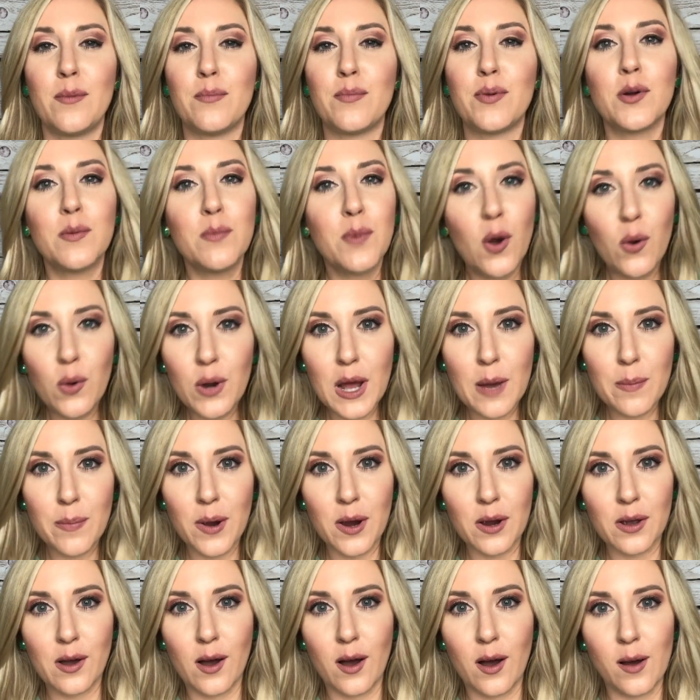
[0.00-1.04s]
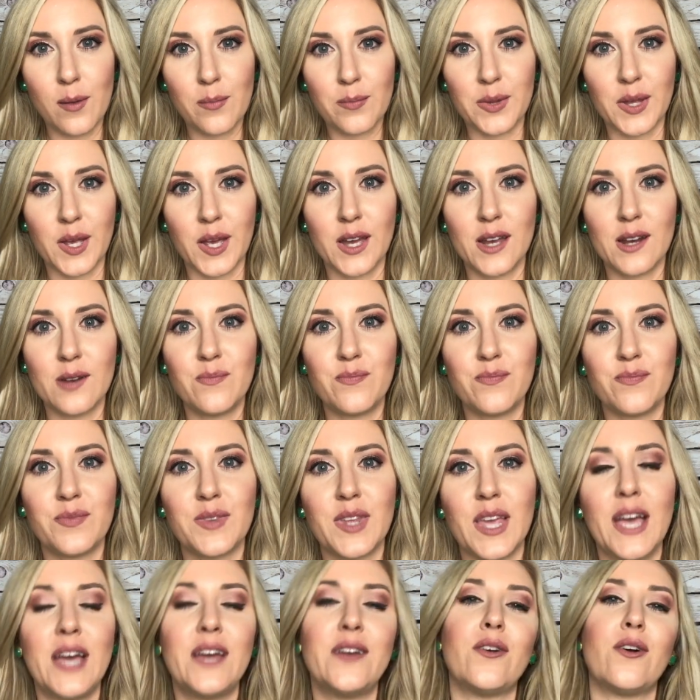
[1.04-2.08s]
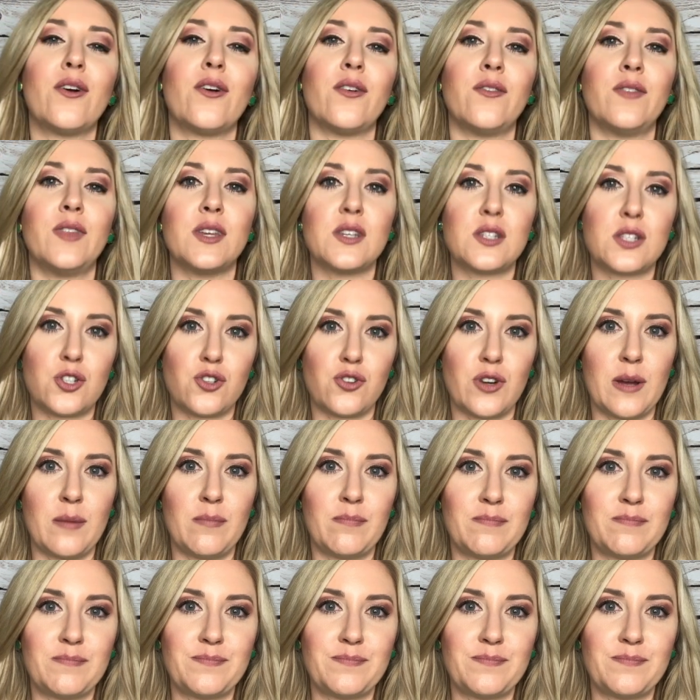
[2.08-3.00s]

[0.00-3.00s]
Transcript: promote up our comp plan, and earn this trip.